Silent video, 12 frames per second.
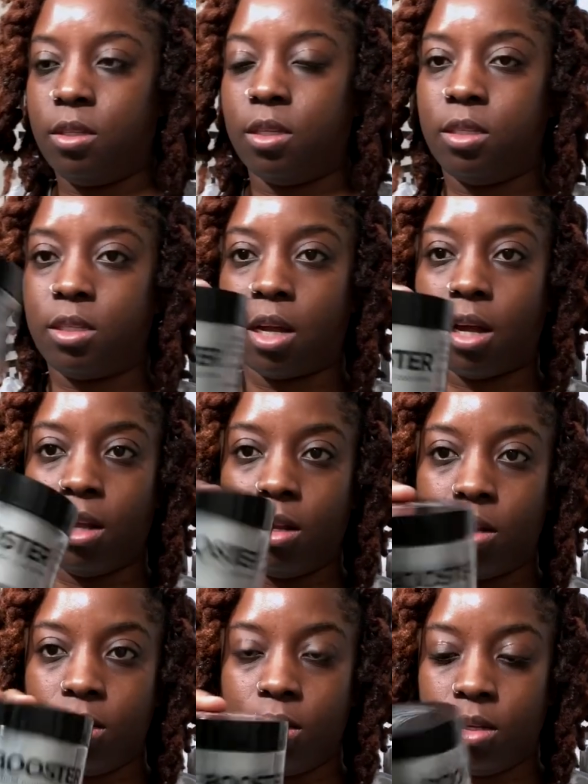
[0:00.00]
the
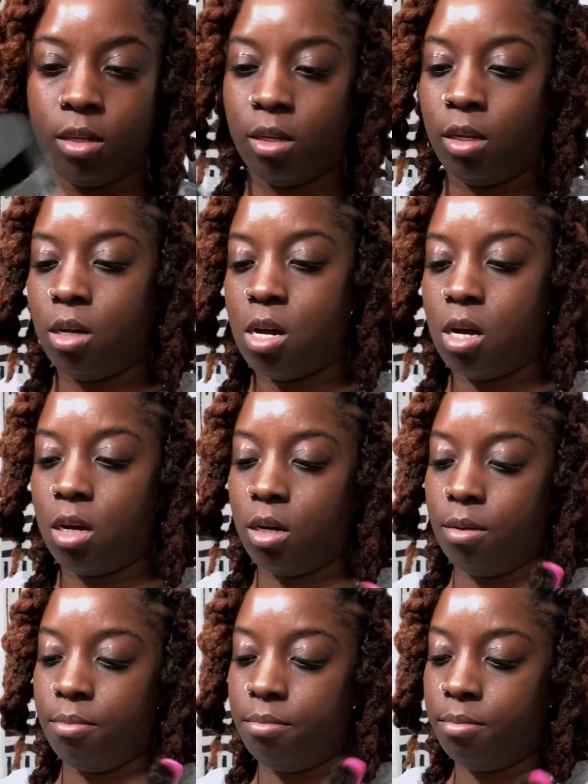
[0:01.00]
style
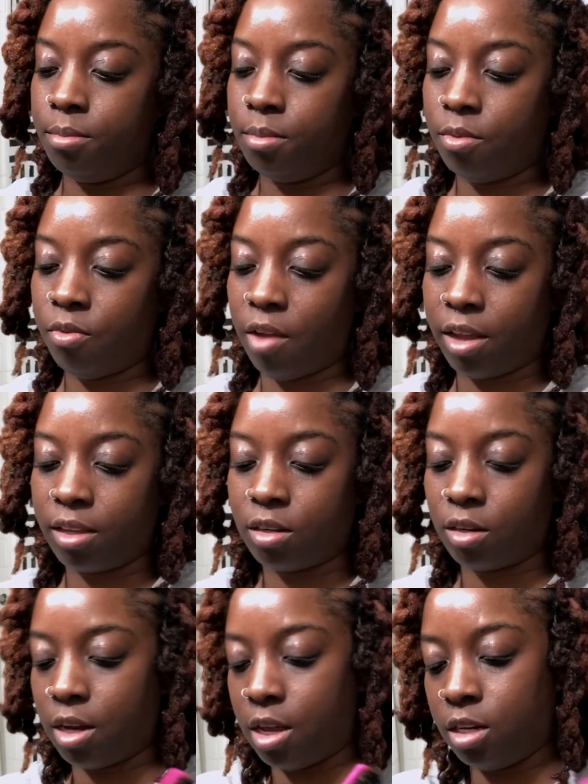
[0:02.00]

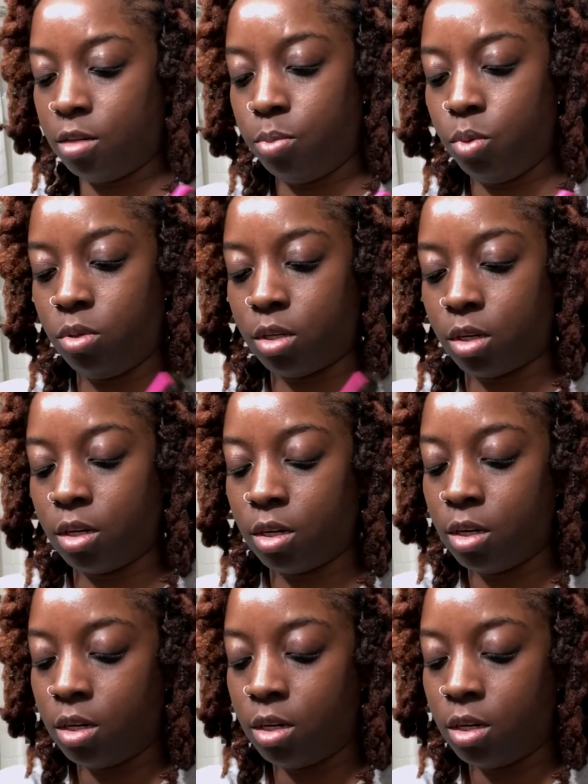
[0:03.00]
factor edge booster.